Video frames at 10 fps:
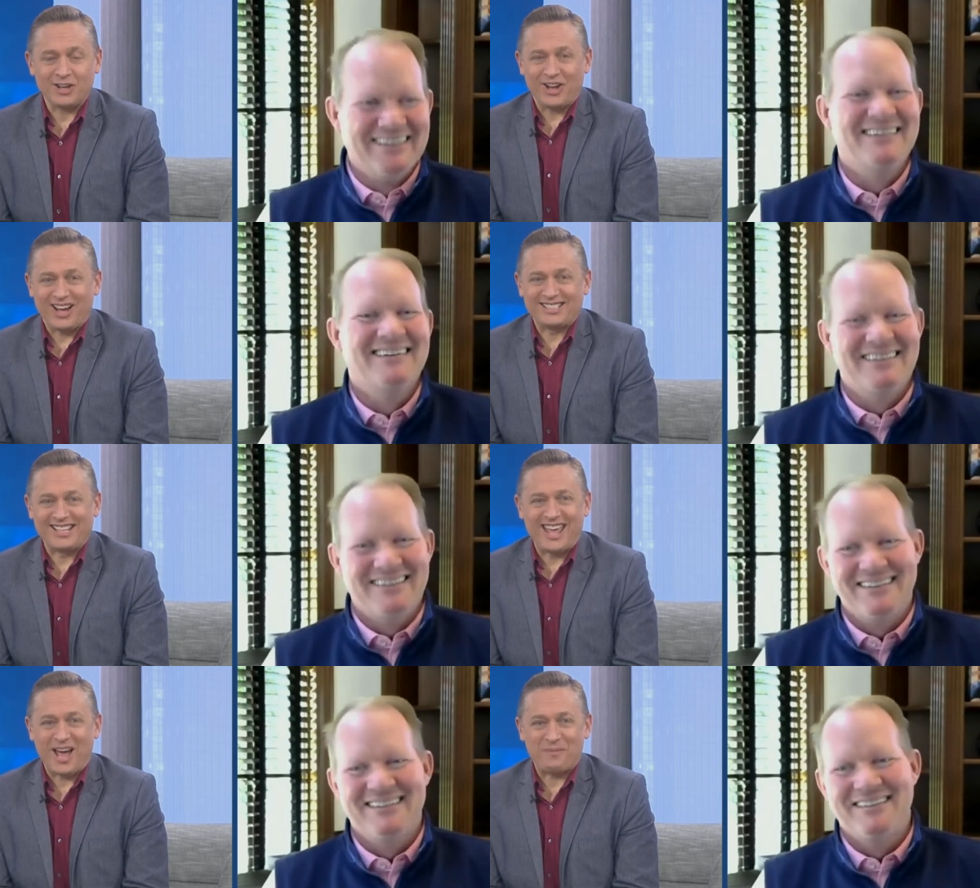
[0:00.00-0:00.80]
Speaker 1: dogs,
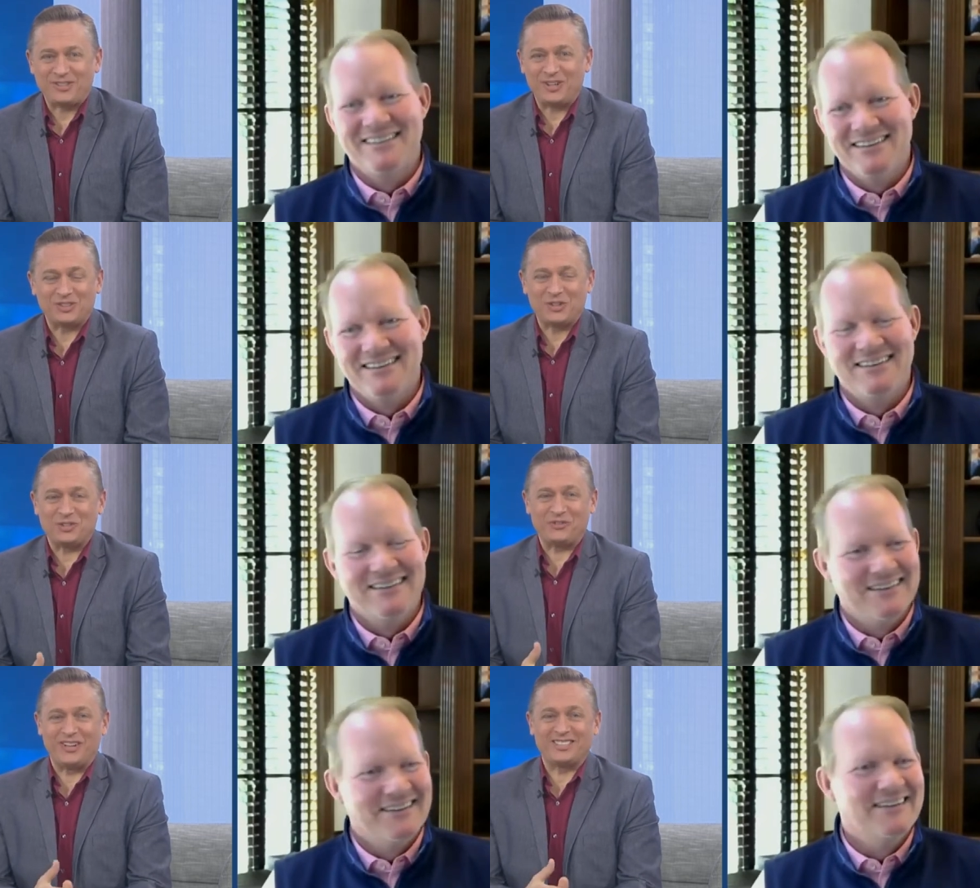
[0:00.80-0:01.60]
naps, all
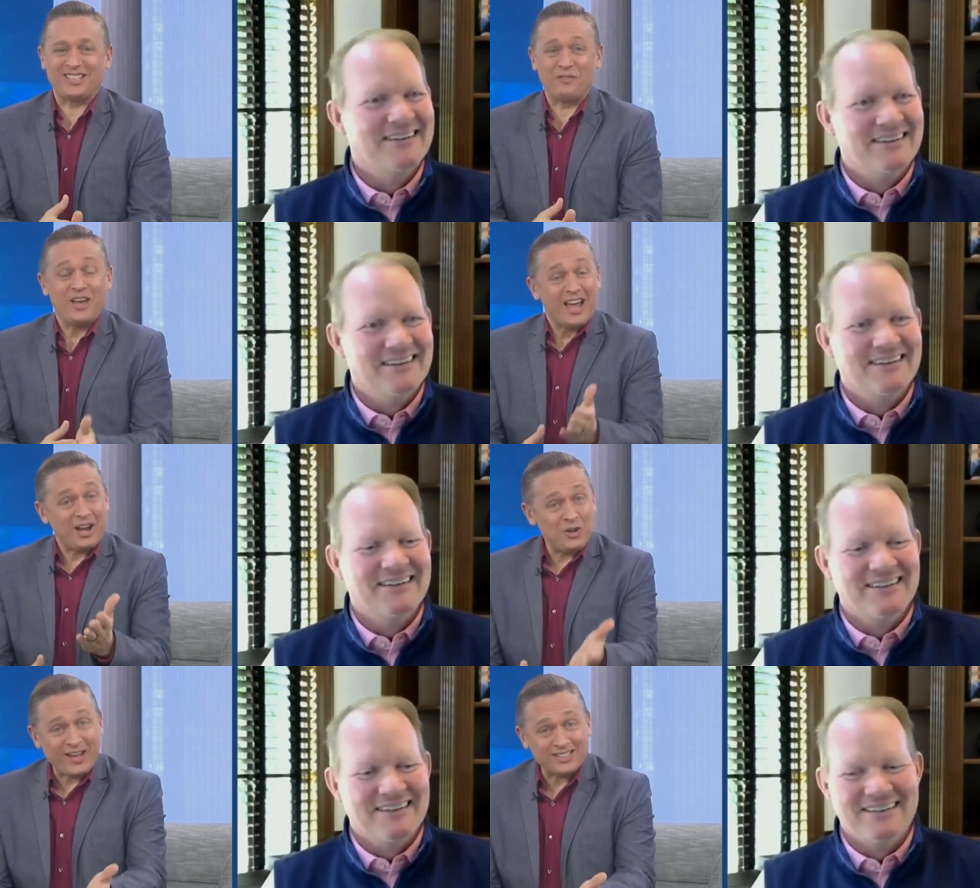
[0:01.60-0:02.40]
sorts of fun stuff,
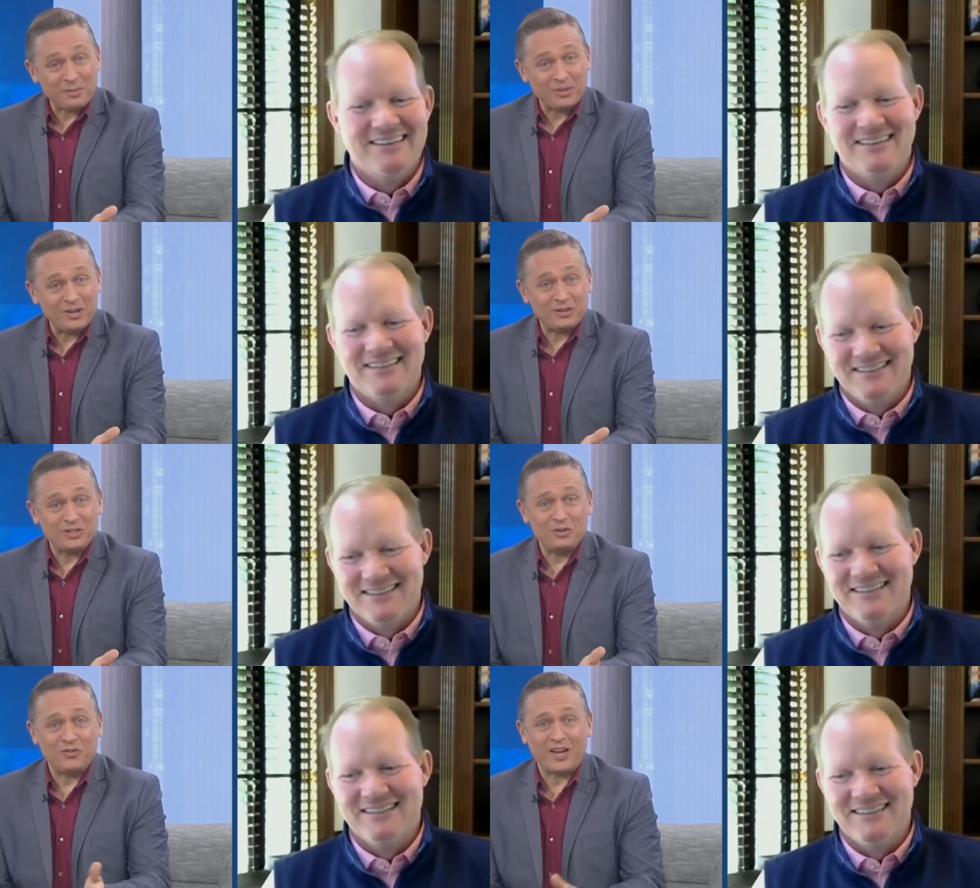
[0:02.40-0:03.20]
and you got something new
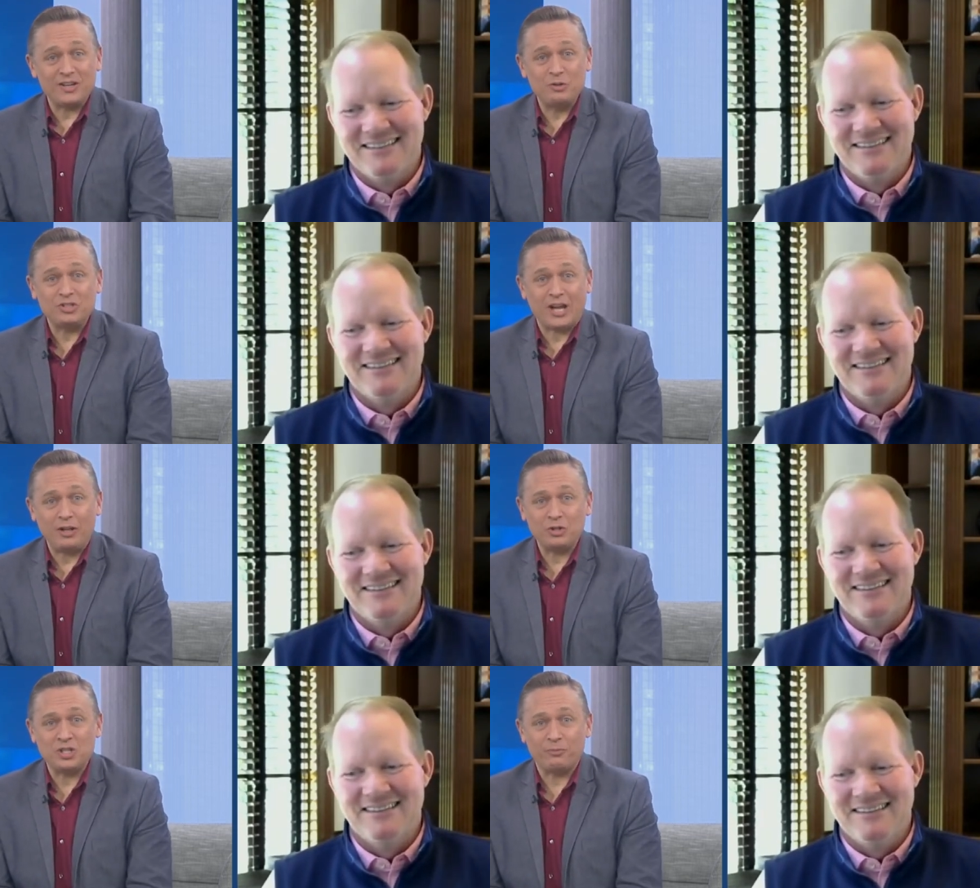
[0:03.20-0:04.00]
too. You've got a new
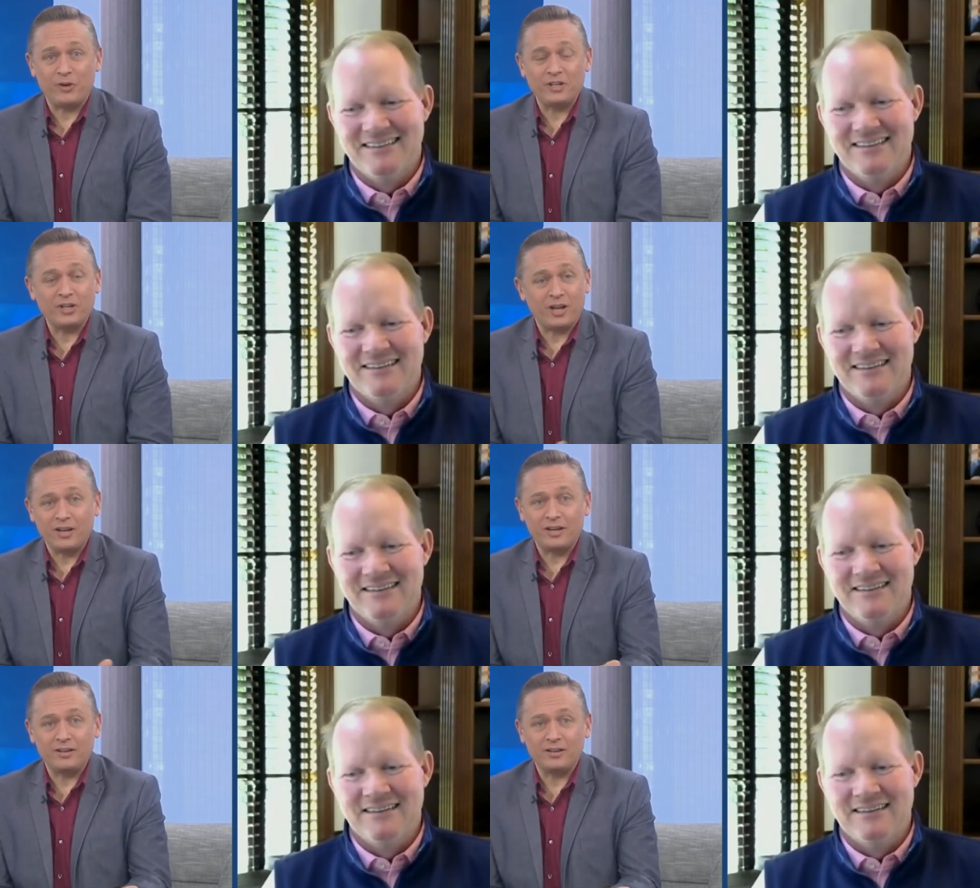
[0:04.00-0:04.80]
scholarship funding
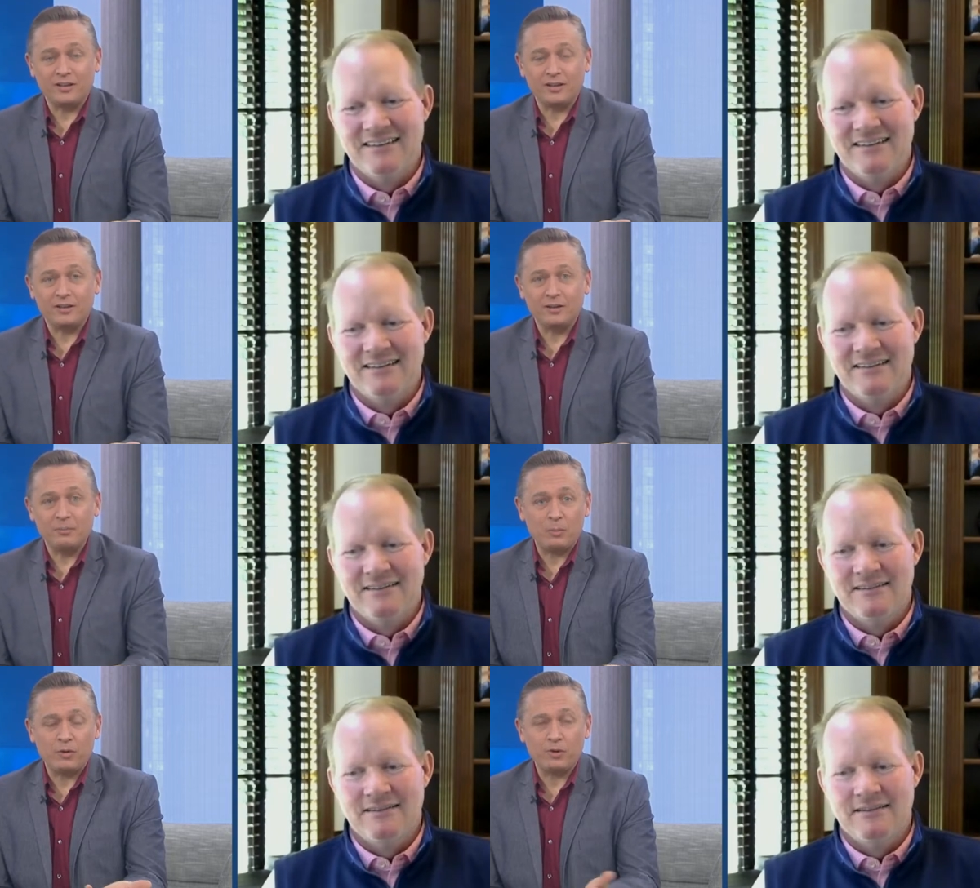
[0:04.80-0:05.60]
in, in,
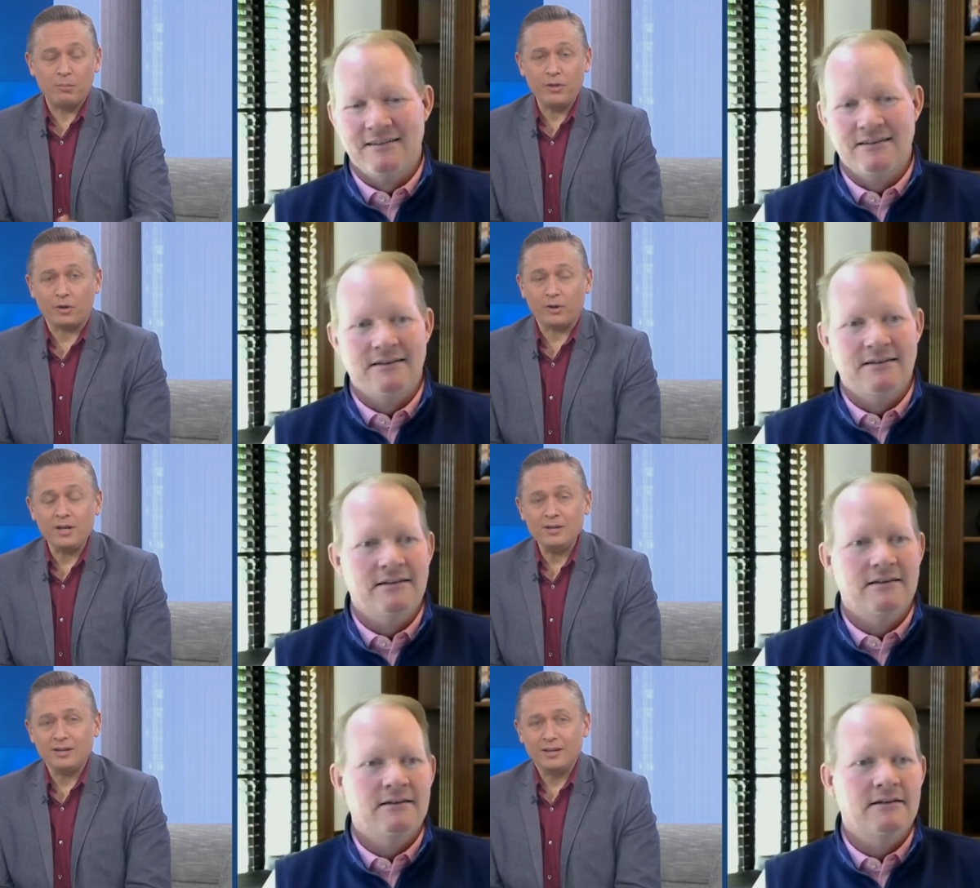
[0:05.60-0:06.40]
in memory of your mother,
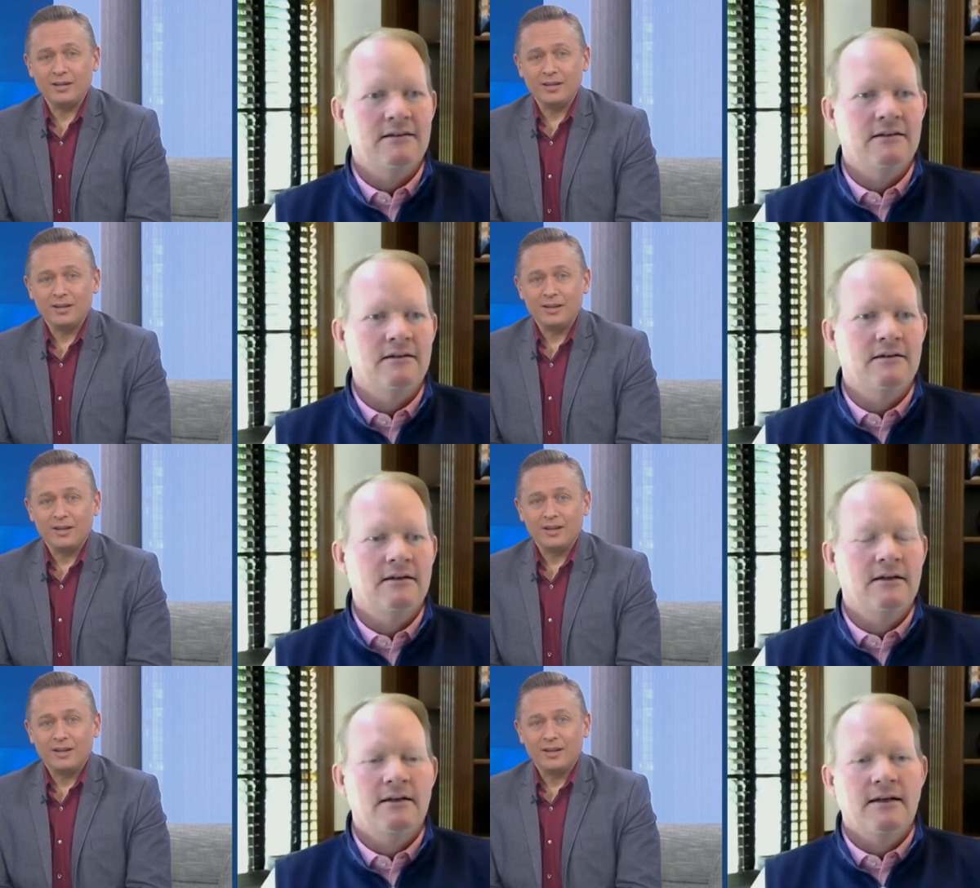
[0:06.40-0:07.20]
right?
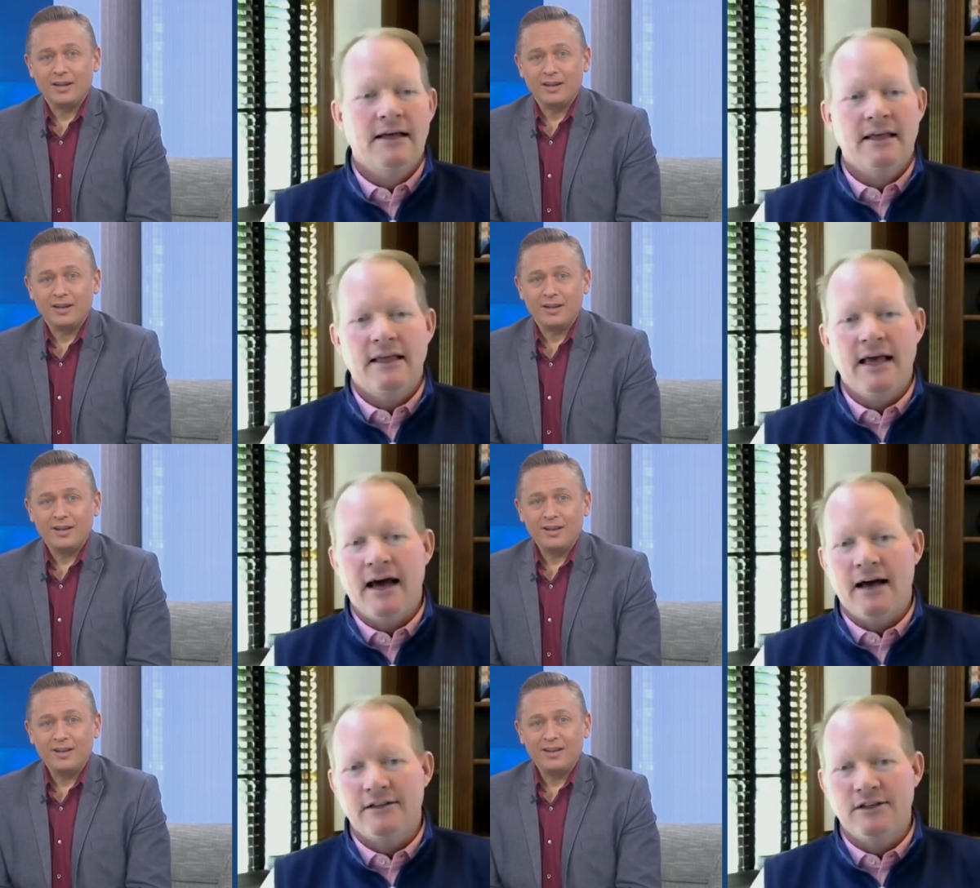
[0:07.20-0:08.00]
Speaker 2: Yeah,